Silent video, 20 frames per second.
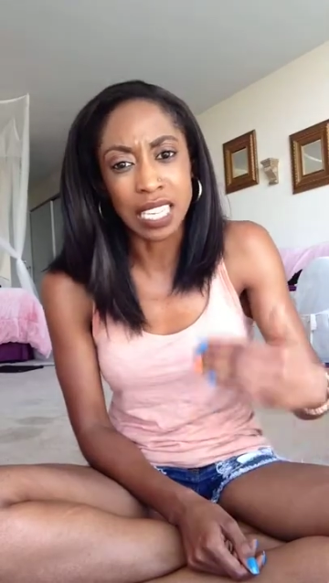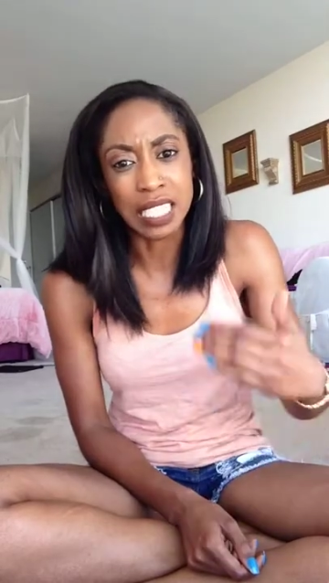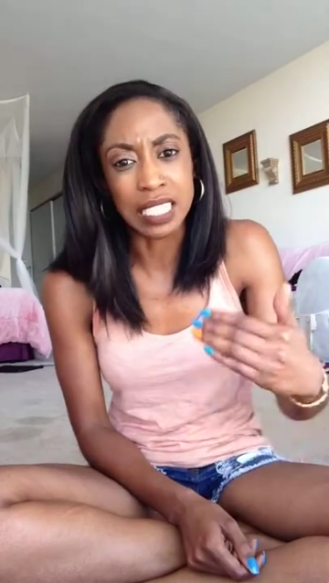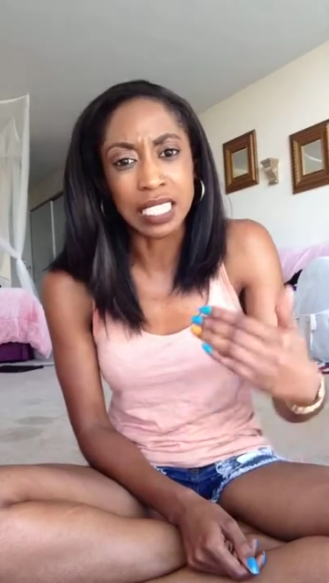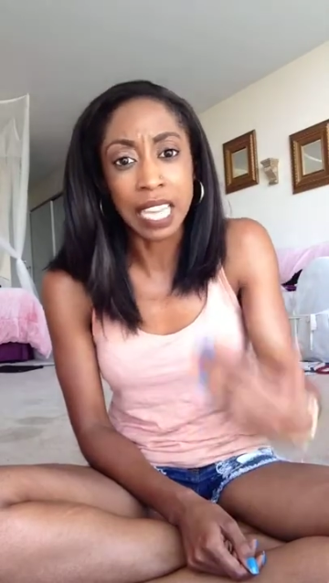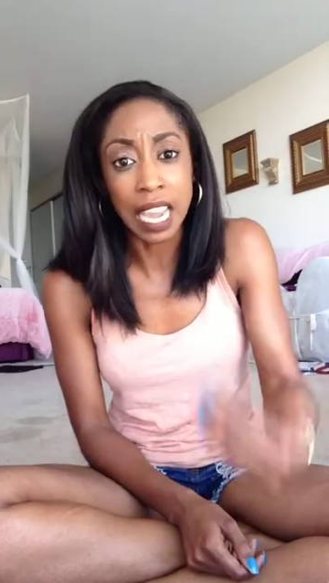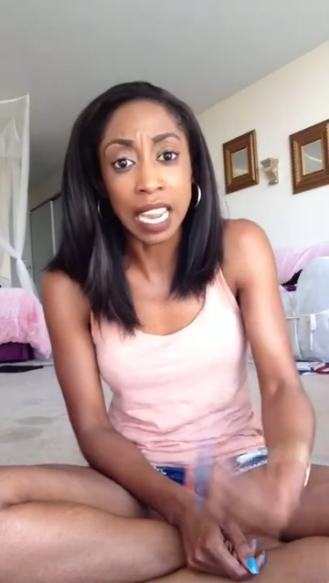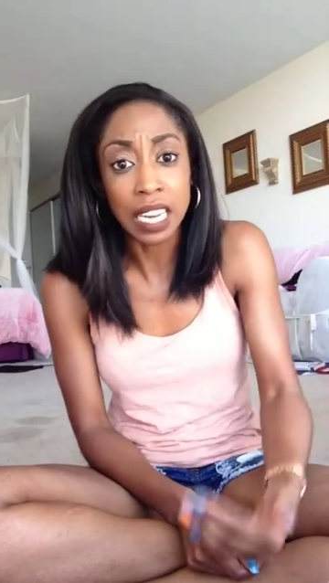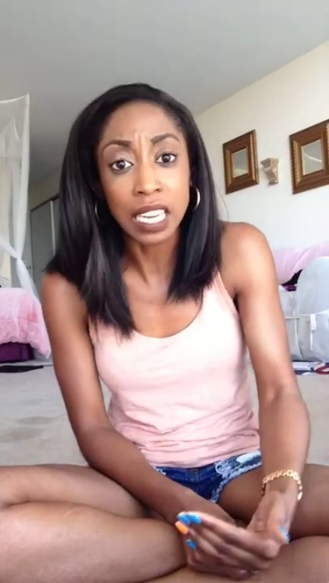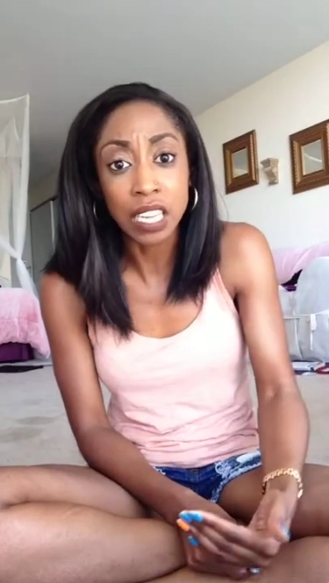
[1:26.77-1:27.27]
in
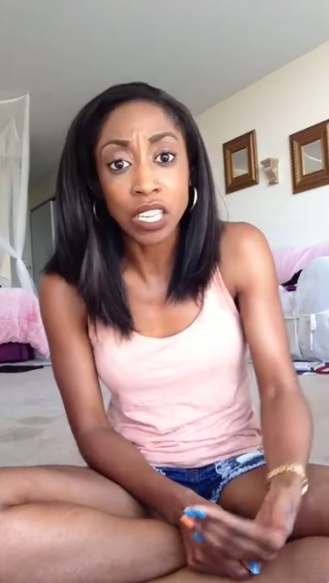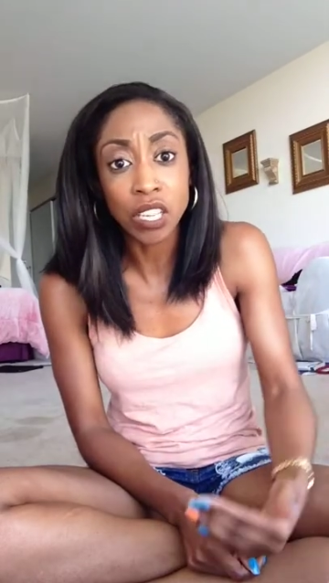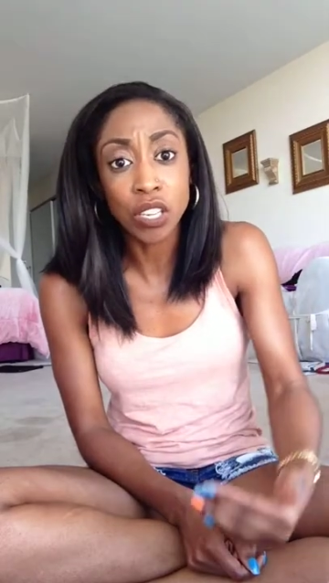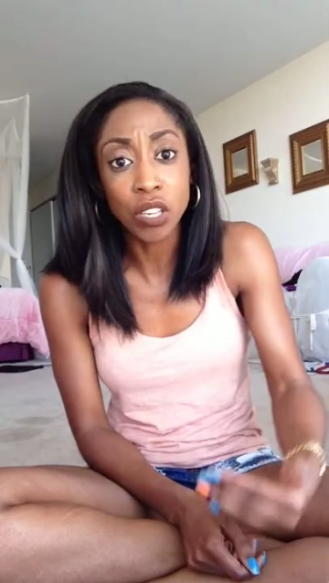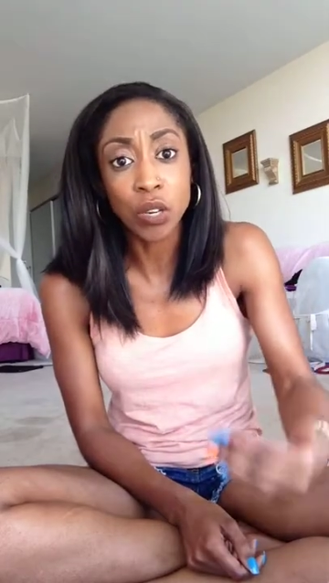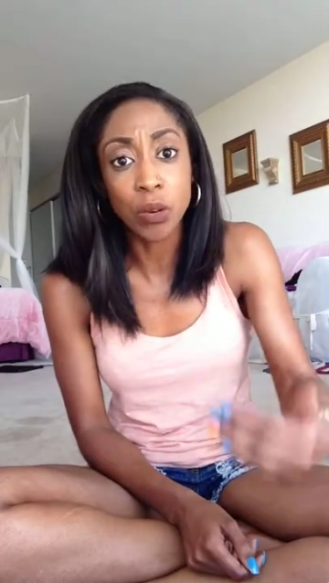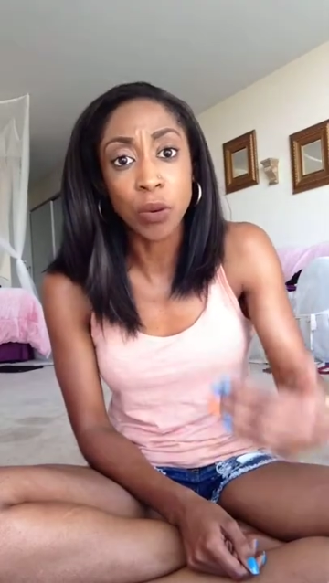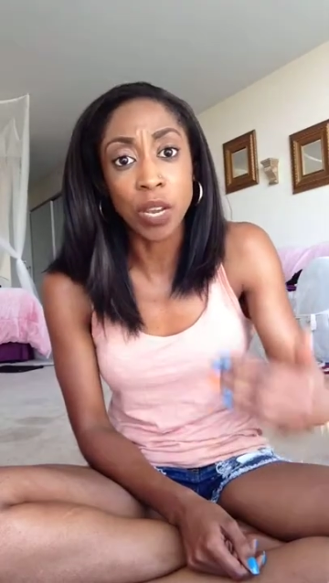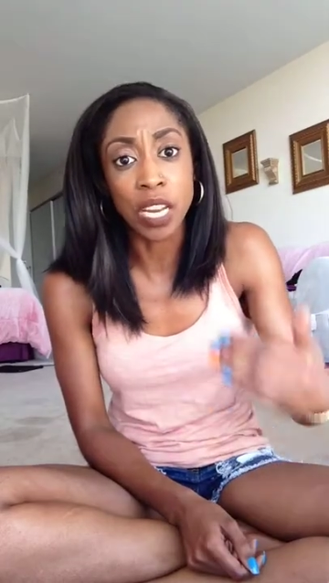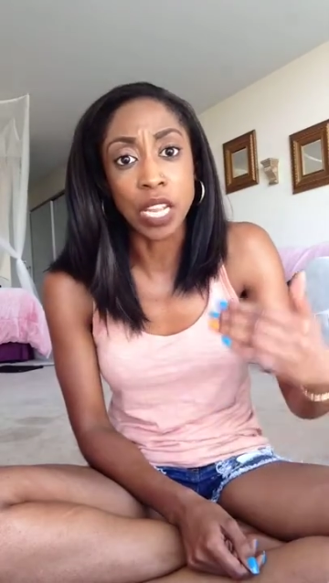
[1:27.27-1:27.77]
dating
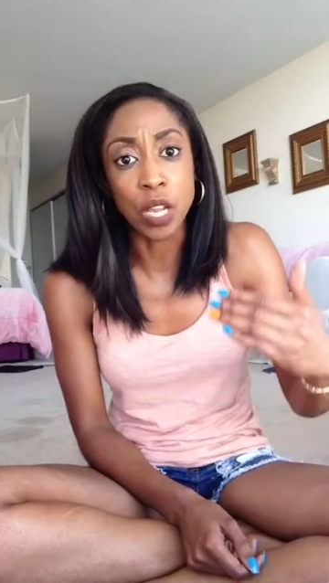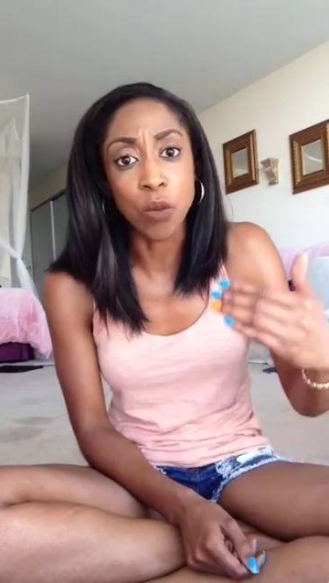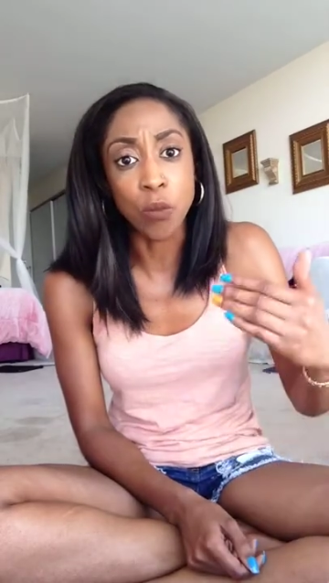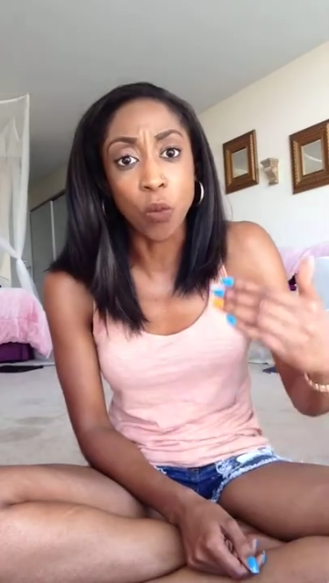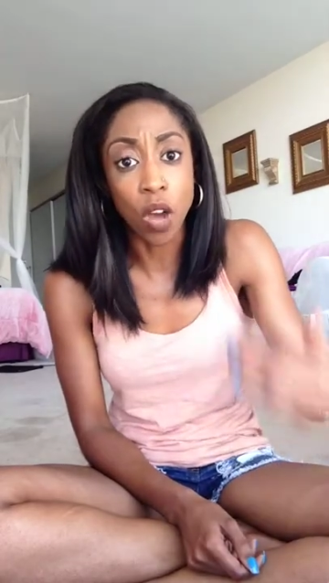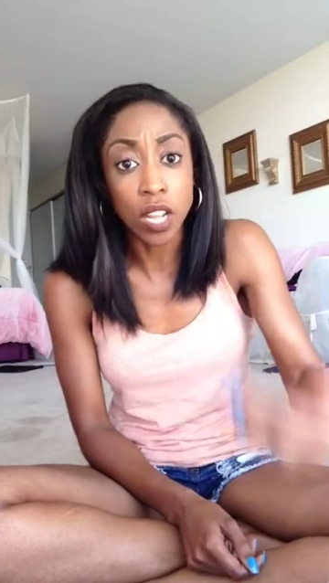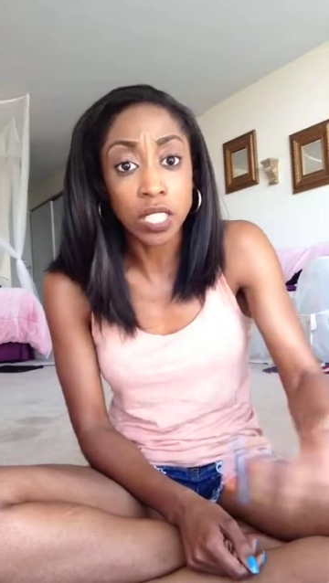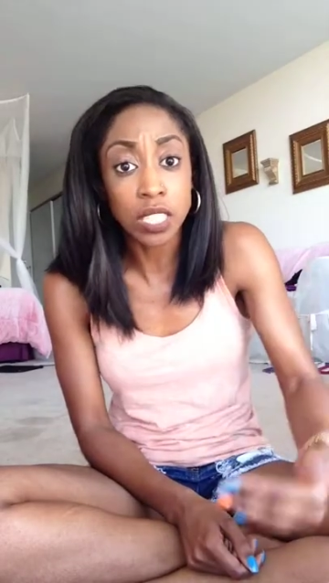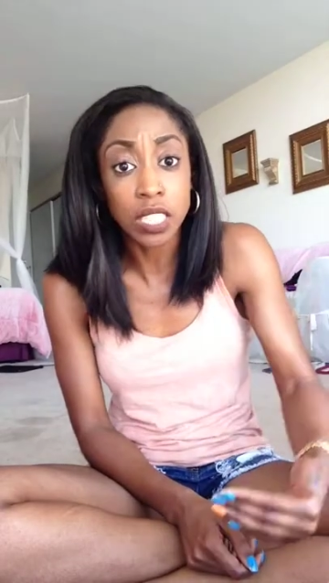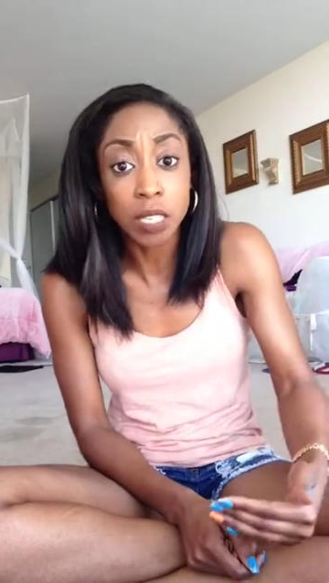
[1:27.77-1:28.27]
you and he
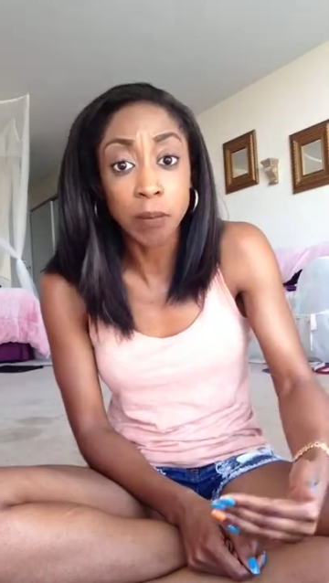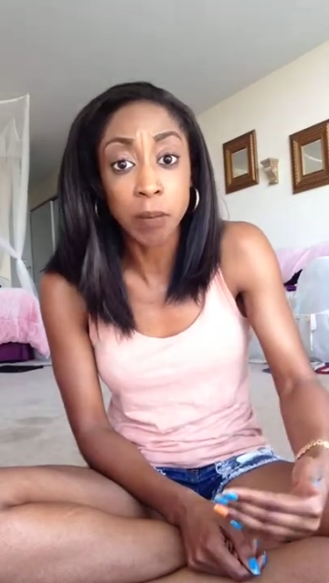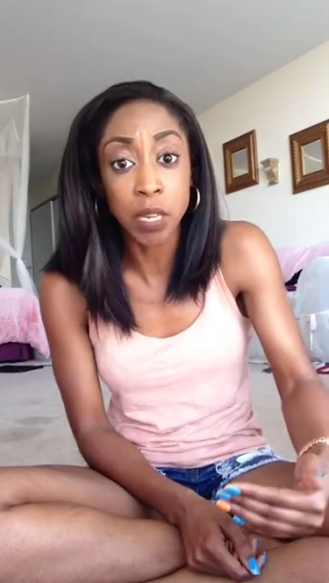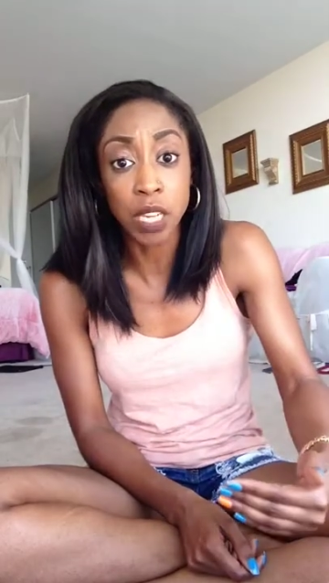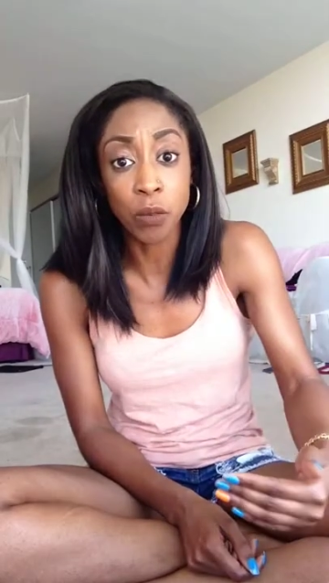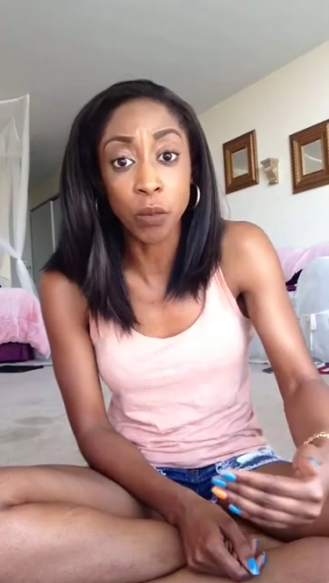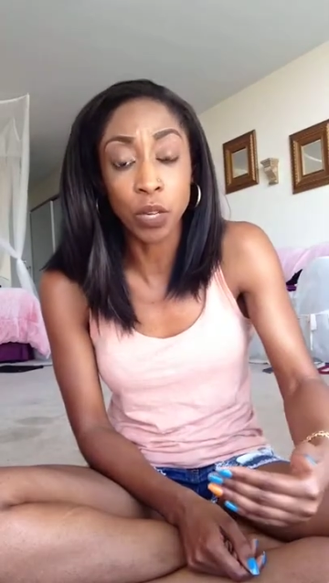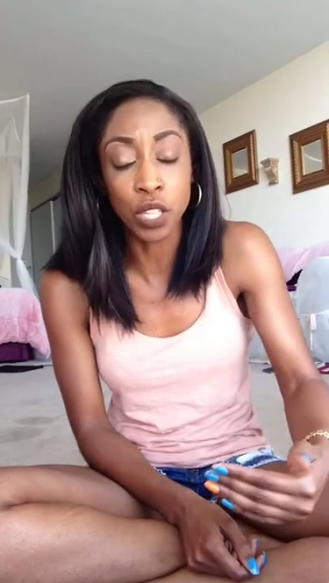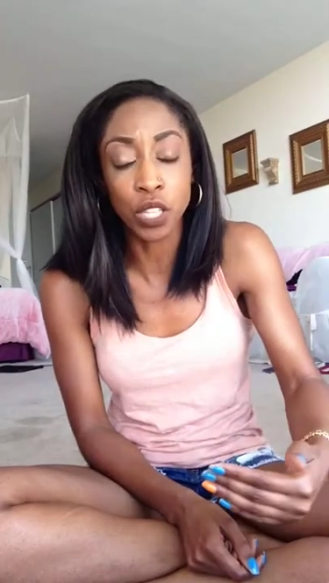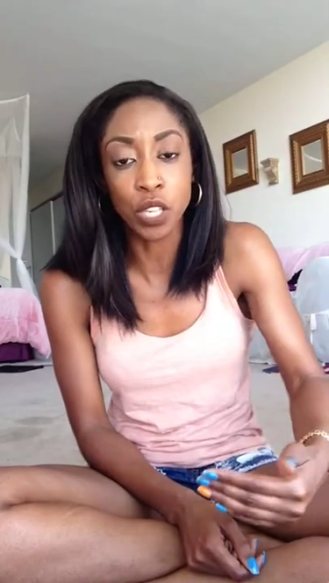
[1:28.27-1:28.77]
wants to
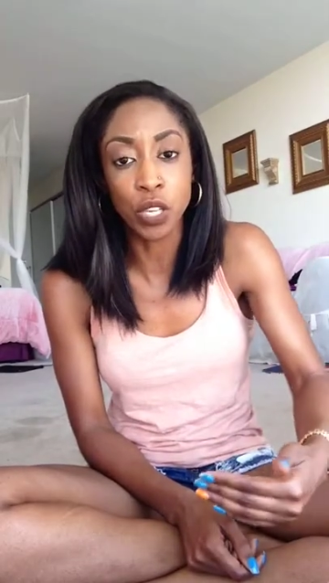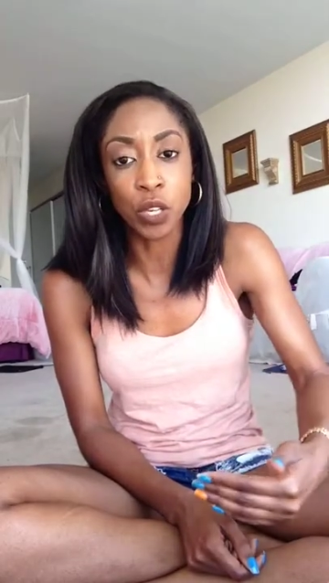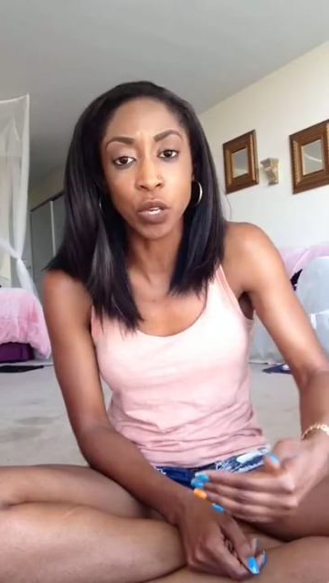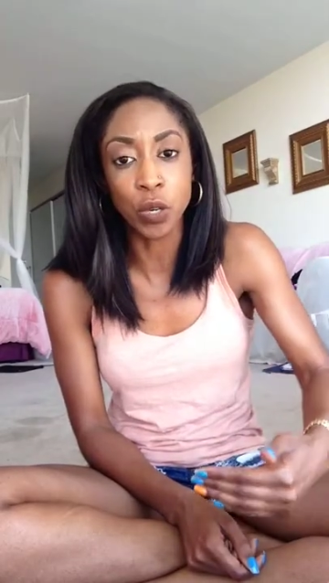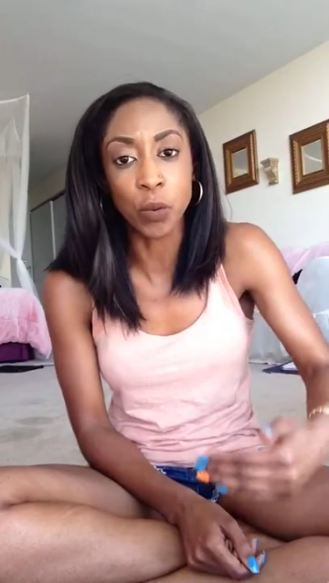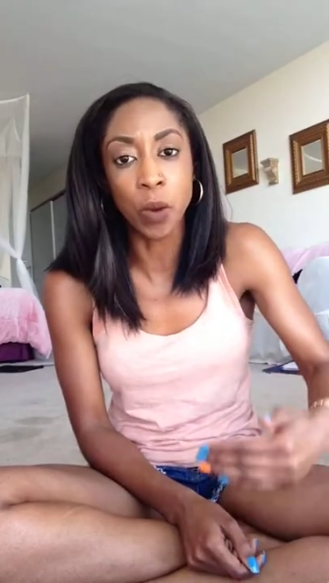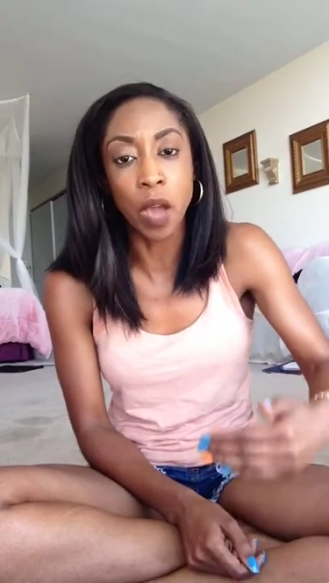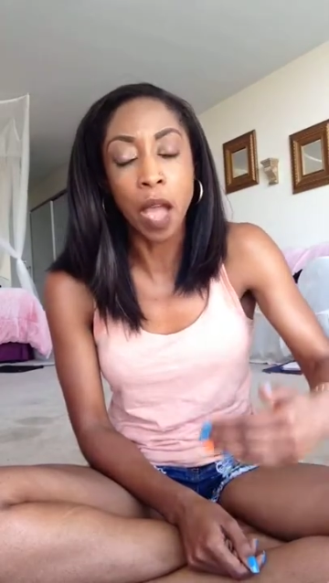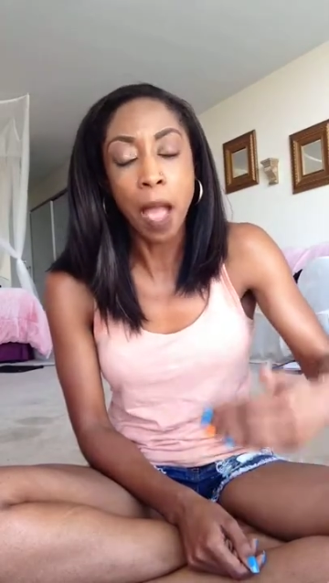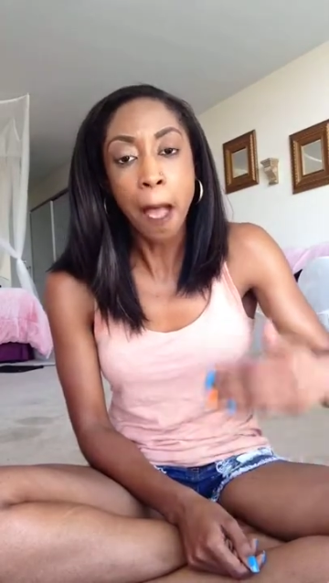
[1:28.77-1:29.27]
be with
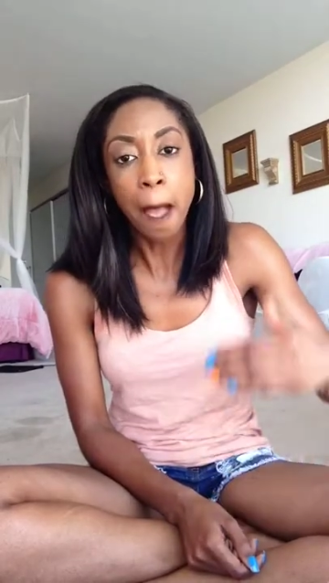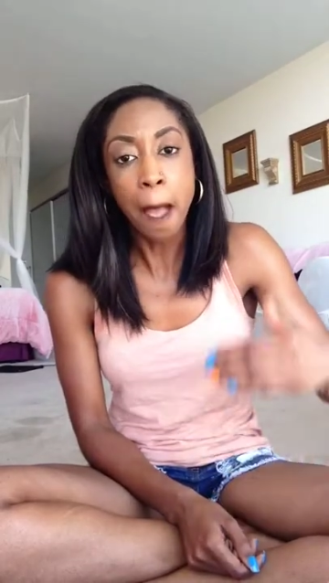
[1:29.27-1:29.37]
you,